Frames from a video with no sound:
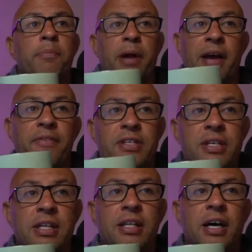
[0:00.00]
But having
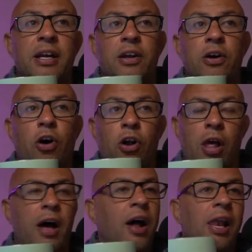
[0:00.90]
said that, I
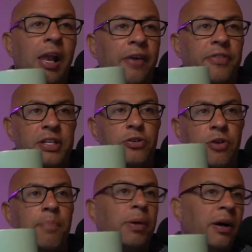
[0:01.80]
love these
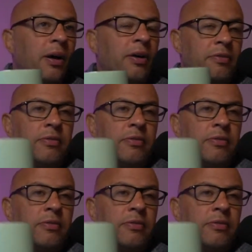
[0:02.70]
grappler